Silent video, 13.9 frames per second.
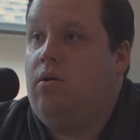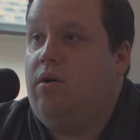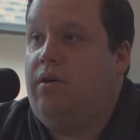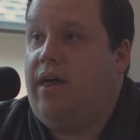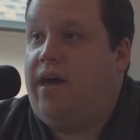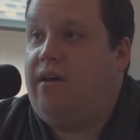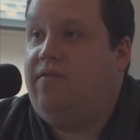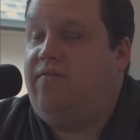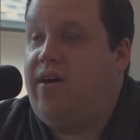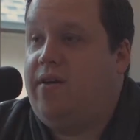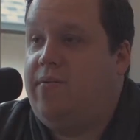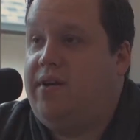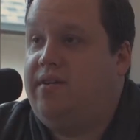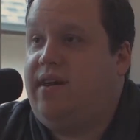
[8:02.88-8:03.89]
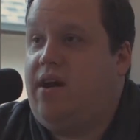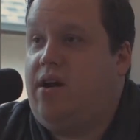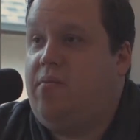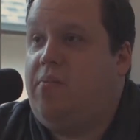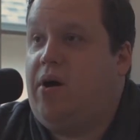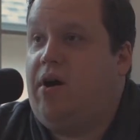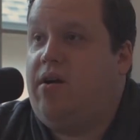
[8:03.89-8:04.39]
or like famous
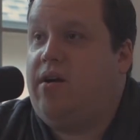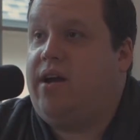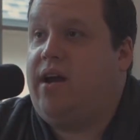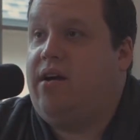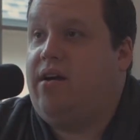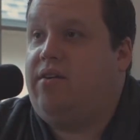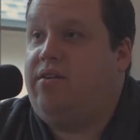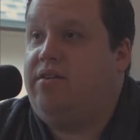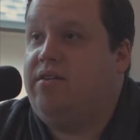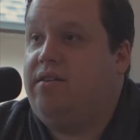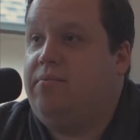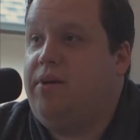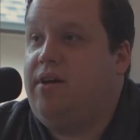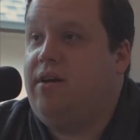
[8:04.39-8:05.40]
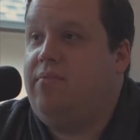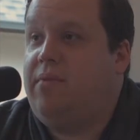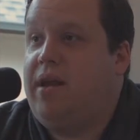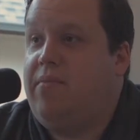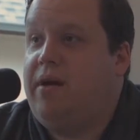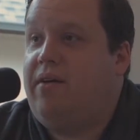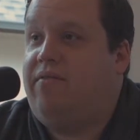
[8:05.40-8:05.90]
Harry Potter characters that become
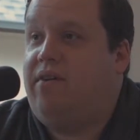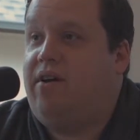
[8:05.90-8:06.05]
named after